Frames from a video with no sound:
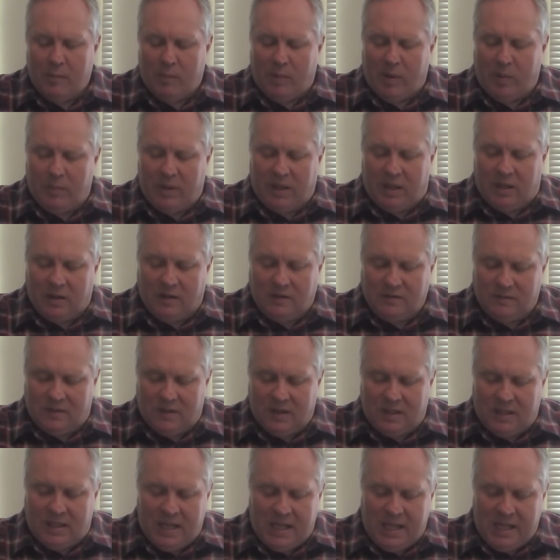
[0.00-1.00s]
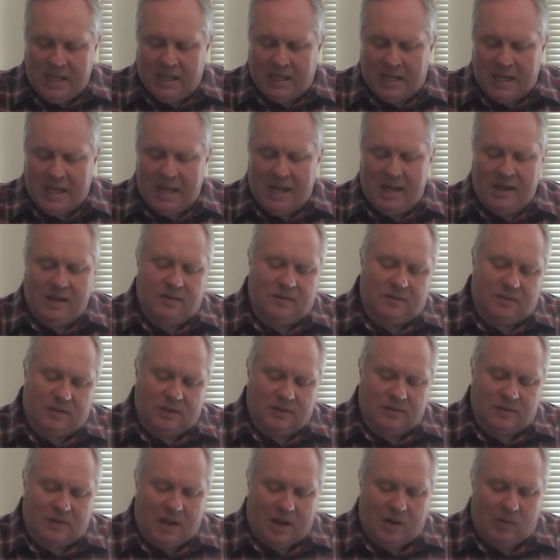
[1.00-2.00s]
but because the DNA
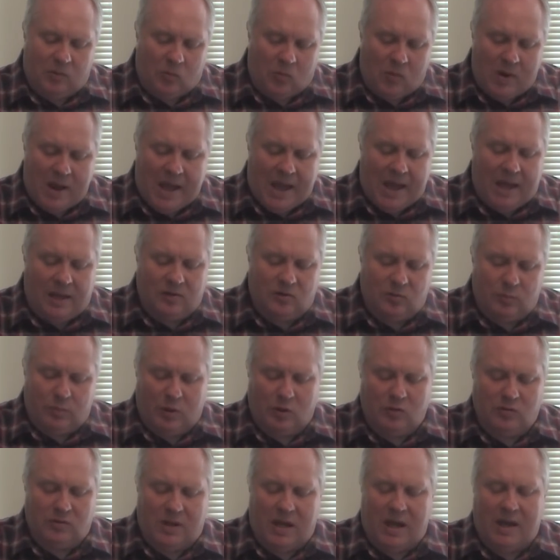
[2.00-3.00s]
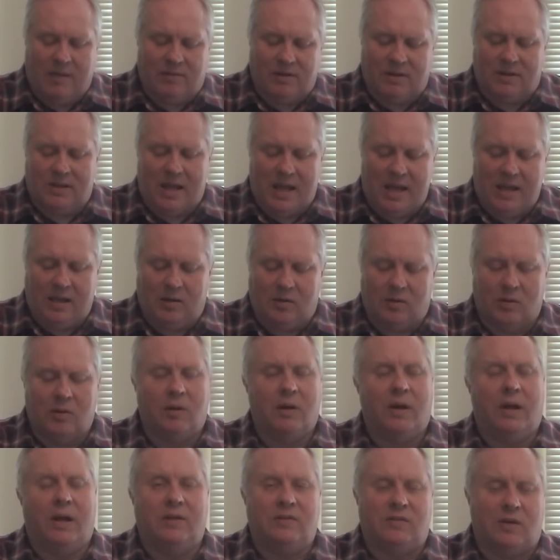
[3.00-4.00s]
says that rat's supposed to have a
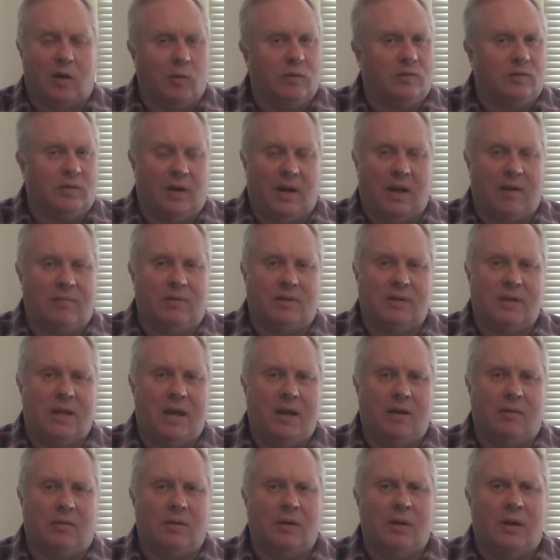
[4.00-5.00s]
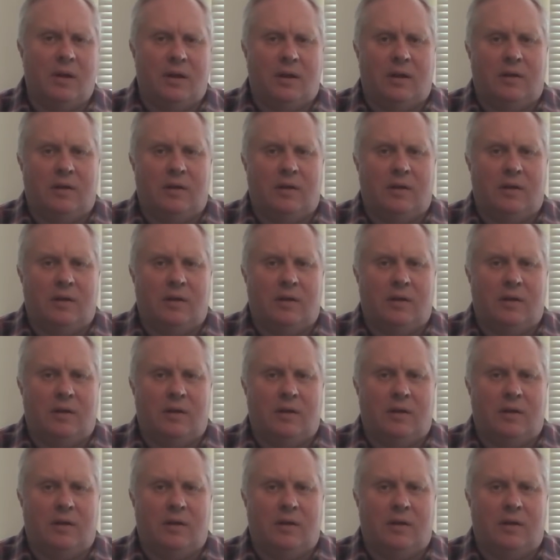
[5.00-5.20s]
tail, it's always going to have a tail.